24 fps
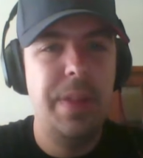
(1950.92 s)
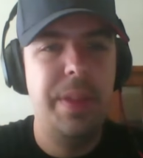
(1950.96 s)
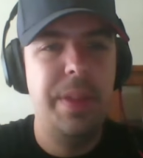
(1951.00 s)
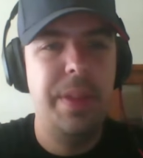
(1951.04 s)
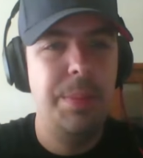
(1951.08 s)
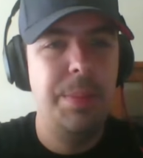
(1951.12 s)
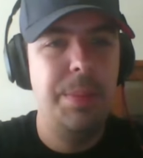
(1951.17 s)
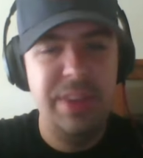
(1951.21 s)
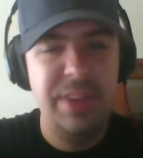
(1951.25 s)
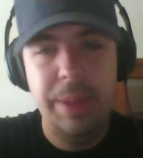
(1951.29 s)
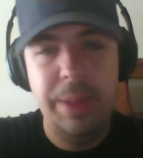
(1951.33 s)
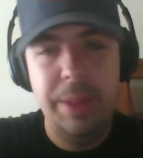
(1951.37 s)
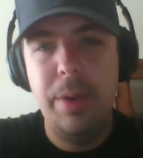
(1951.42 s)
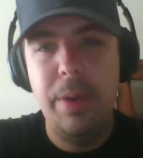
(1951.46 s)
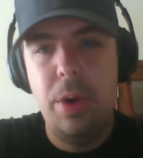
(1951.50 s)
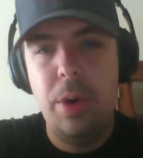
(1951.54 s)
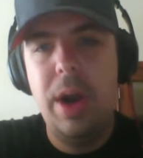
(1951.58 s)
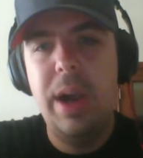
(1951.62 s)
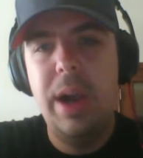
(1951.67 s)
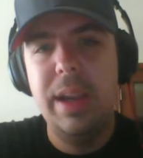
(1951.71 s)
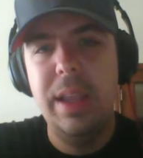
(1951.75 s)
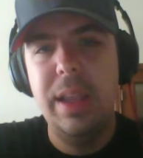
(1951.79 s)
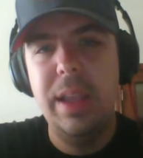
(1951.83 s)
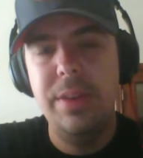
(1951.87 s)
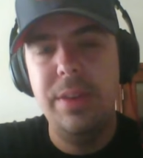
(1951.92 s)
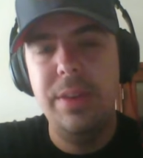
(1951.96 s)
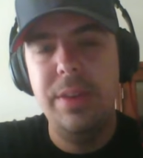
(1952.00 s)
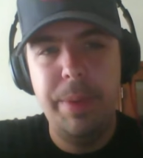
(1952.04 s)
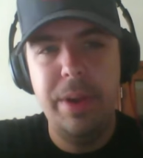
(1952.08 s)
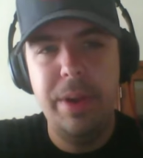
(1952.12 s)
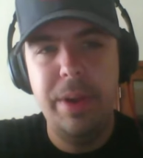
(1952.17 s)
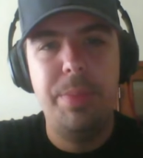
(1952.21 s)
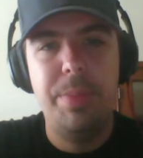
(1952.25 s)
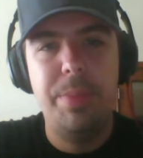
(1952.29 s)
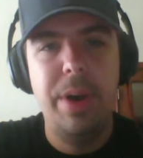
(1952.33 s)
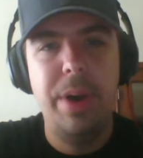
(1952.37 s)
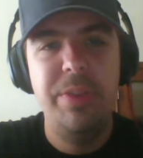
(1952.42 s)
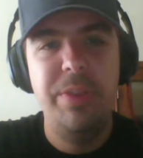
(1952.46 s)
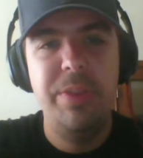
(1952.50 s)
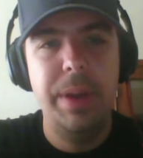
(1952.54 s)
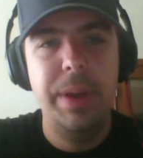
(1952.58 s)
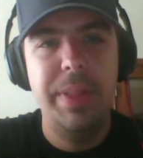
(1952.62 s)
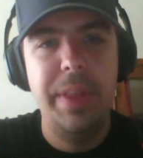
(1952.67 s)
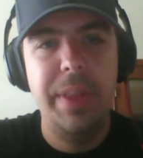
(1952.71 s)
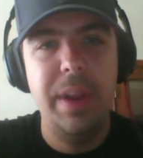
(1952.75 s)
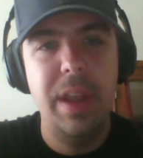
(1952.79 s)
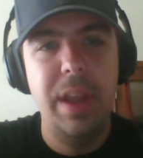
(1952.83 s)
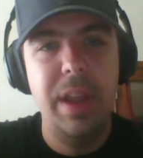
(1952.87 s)
than him. Sammy Watkins is a better
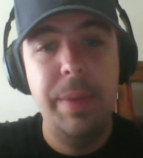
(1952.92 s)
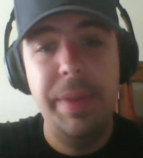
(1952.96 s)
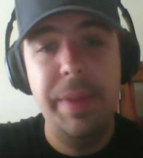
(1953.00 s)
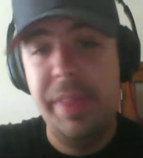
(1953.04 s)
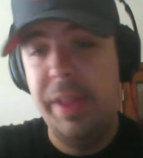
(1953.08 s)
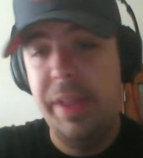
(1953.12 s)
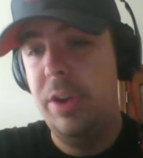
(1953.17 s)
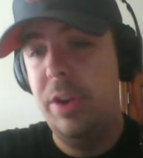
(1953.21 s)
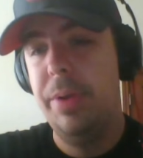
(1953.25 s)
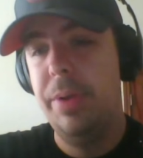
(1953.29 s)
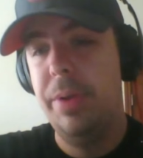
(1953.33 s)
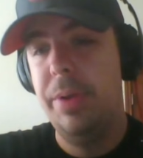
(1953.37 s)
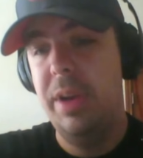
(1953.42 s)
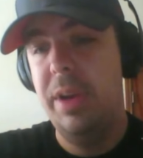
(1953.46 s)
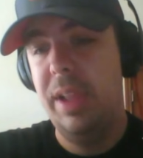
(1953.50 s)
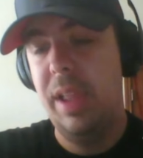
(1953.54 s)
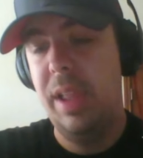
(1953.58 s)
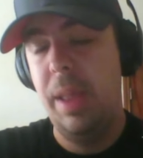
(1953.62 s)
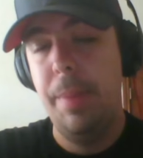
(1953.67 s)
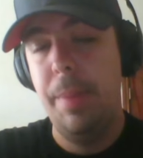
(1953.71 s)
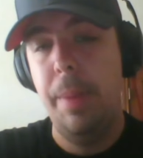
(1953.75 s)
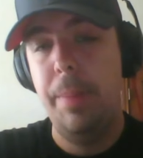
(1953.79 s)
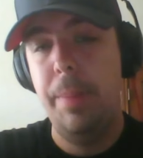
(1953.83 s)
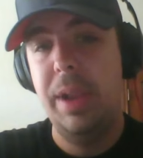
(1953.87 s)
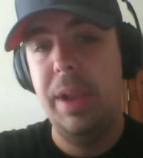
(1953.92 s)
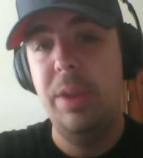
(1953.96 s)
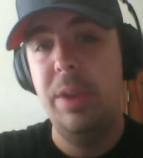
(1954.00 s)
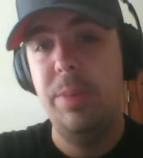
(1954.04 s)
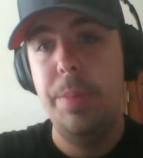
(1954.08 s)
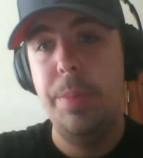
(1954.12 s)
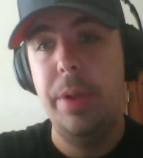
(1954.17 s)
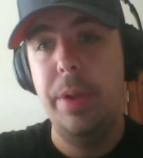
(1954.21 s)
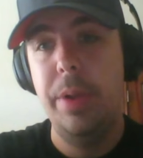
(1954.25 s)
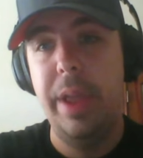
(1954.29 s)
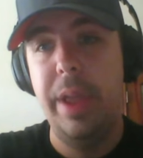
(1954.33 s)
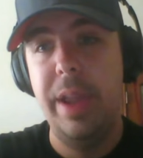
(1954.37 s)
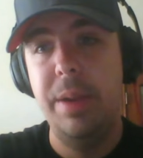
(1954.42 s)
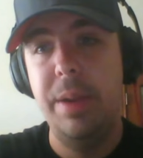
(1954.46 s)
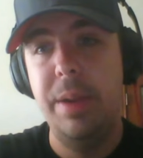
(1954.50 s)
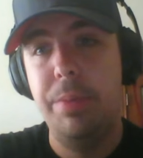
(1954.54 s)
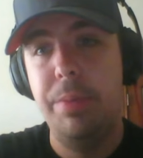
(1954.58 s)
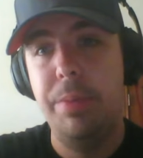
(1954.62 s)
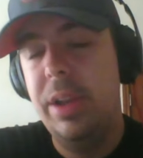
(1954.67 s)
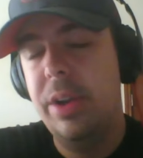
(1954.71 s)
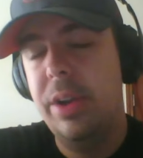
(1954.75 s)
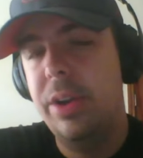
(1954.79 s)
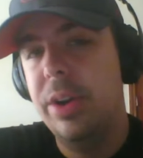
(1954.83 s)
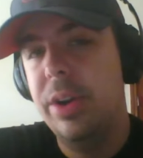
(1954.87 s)
prospect than him. And then you're putting him up against people like
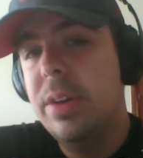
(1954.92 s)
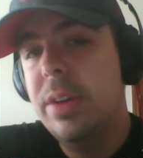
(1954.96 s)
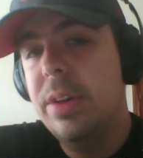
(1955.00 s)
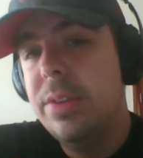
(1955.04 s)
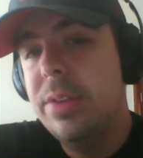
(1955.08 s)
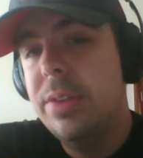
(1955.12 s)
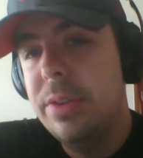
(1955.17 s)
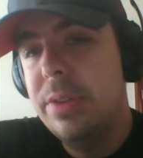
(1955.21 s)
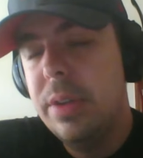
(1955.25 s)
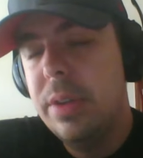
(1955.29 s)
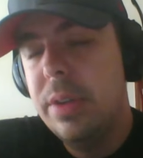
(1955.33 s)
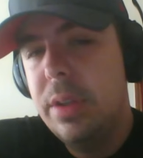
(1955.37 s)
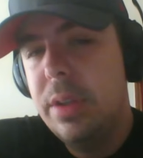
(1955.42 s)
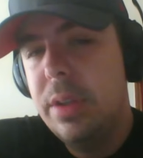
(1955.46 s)
Brandon Cooks.